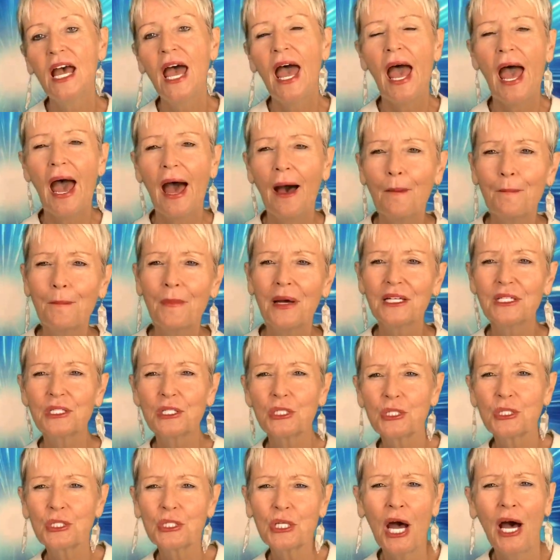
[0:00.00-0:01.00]
How
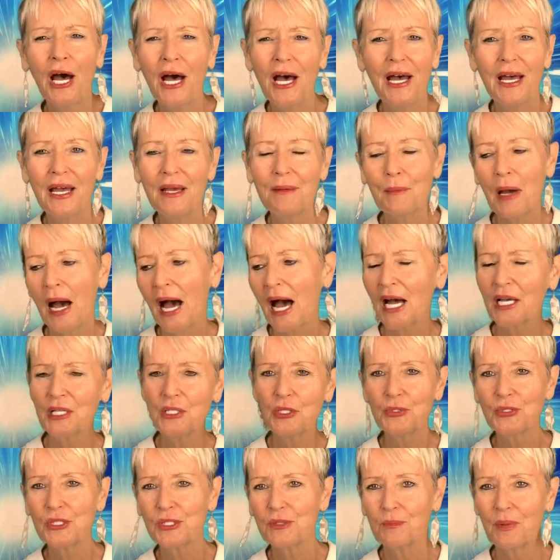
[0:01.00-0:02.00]
much time are you
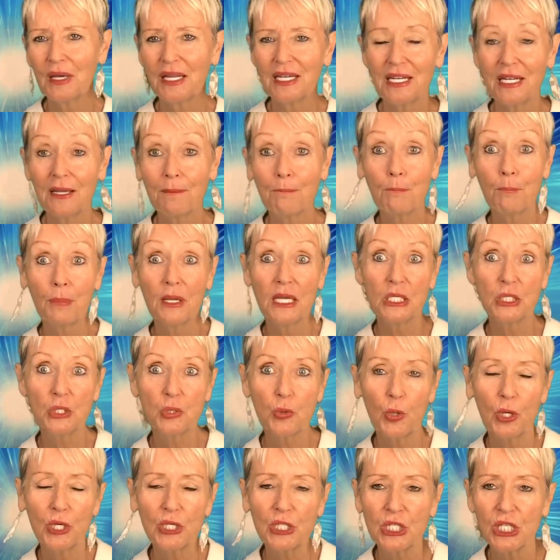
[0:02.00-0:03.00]
spending binge
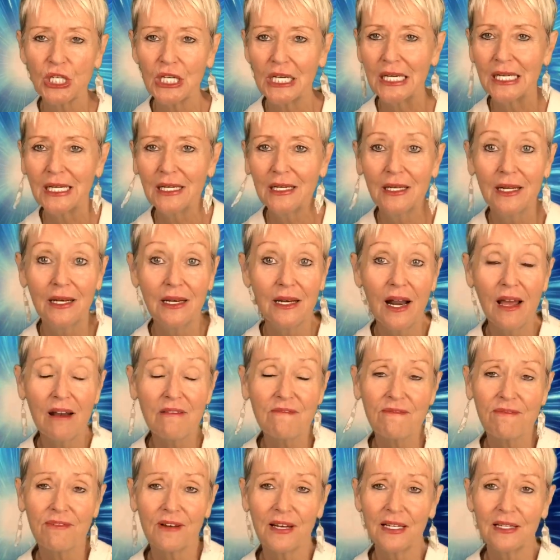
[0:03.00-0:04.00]
watching
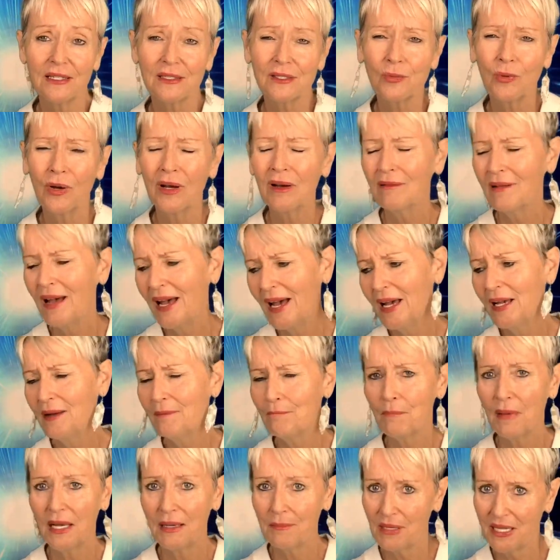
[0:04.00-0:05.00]
Netflix? Well, hey,
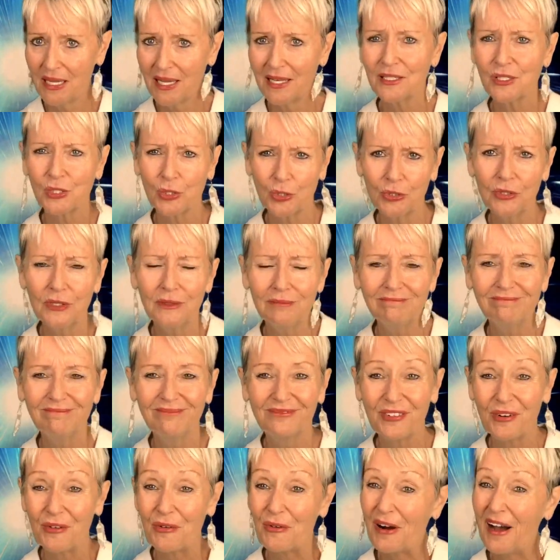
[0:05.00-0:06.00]
maybe that's good
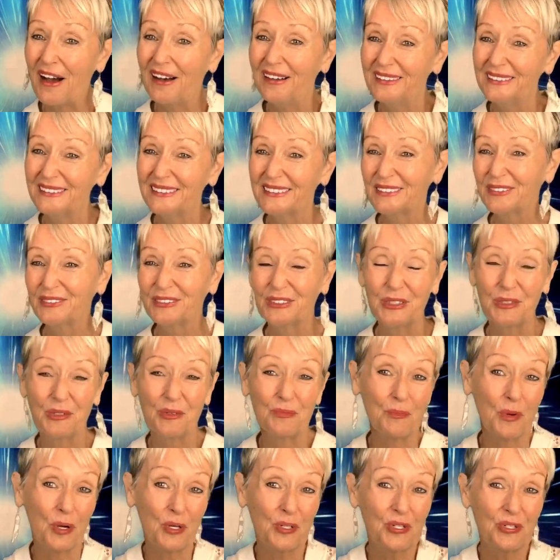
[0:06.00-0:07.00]
for a while, good
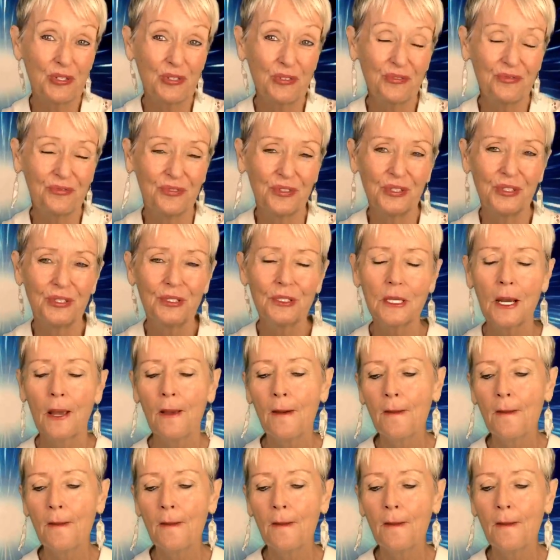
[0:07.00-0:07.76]
emotional food.